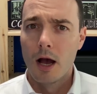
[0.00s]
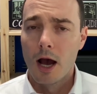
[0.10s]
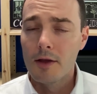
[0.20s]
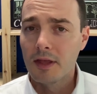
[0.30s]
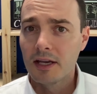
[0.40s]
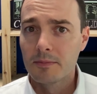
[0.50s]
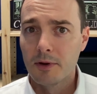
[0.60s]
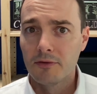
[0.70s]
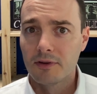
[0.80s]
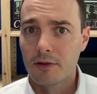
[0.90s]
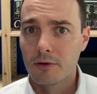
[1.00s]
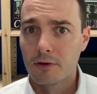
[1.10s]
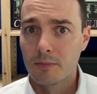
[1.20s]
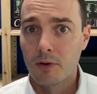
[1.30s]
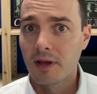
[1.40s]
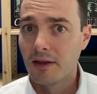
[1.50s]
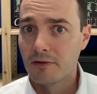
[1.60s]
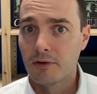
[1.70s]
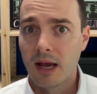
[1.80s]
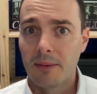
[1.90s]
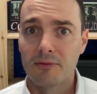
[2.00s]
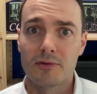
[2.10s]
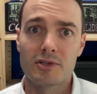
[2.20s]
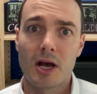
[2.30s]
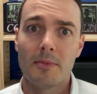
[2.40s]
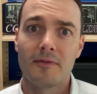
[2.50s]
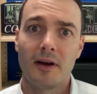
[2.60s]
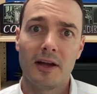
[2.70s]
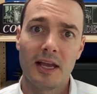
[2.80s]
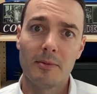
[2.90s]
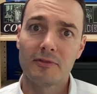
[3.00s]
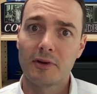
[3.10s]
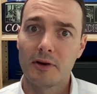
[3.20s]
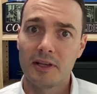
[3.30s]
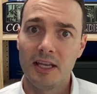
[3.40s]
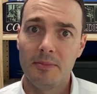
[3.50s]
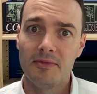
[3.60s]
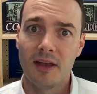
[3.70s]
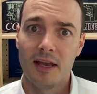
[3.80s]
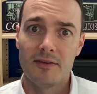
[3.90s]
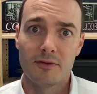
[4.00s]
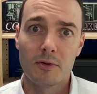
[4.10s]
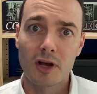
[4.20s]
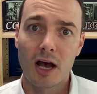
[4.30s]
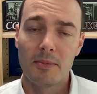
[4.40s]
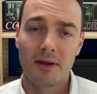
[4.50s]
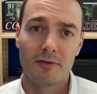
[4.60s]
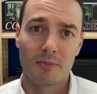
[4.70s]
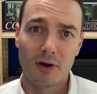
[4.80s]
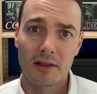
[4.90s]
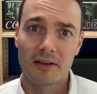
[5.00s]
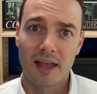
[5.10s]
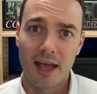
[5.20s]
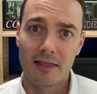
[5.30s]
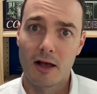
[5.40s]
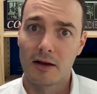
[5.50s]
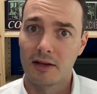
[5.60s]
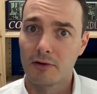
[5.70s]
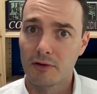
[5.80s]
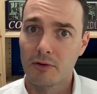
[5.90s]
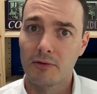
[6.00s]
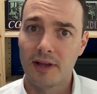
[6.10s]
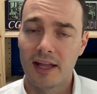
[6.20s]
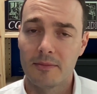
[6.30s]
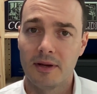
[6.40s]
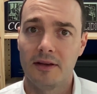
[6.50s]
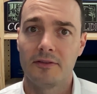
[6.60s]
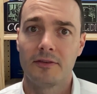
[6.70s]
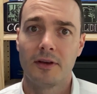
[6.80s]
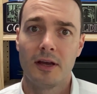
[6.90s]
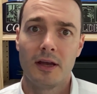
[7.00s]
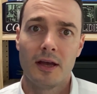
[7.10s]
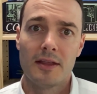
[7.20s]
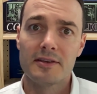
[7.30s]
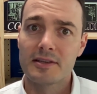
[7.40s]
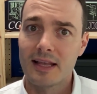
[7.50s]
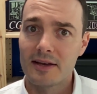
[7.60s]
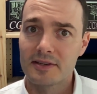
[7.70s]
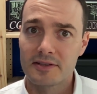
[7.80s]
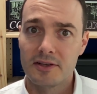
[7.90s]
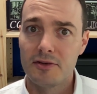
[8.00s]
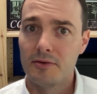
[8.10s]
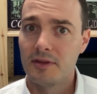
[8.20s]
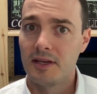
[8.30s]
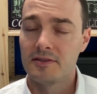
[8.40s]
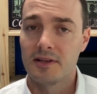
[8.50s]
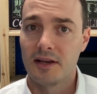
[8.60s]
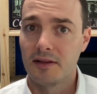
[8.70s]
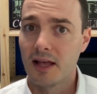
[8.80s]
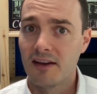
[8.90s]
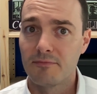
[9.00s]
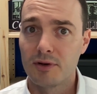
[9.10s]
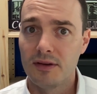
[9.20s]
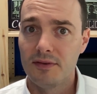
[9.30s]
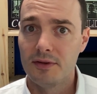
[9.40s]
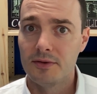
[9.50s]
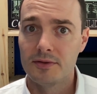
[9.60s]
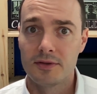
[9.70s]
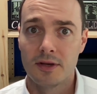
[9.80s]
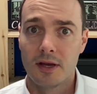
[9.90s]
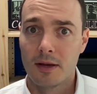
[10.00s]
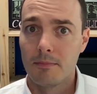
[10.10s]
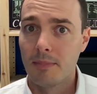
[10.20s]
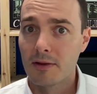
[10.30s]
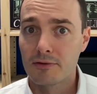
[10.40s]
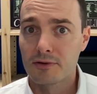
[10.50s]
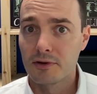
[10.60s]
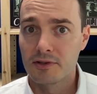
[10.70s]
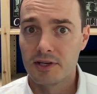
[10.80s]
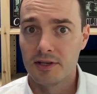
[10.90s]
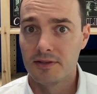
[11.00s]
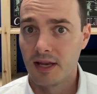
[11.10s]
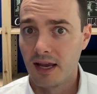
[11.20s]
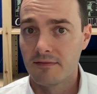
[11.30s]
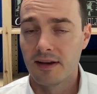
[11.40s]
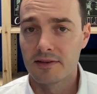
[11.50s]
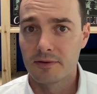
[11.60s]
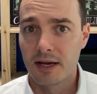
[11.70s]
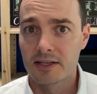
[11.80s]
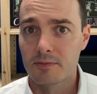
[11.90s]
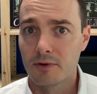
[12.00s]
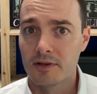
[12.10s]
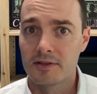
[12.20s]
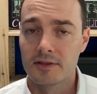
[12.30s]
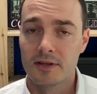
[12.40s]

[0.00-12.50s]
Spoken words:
Unlike most other bulk editor apps for Shopify, Ablestar keeps a full copy of your product catalog in our local database. This allows us to do things like live previews, better searches, and faster exports.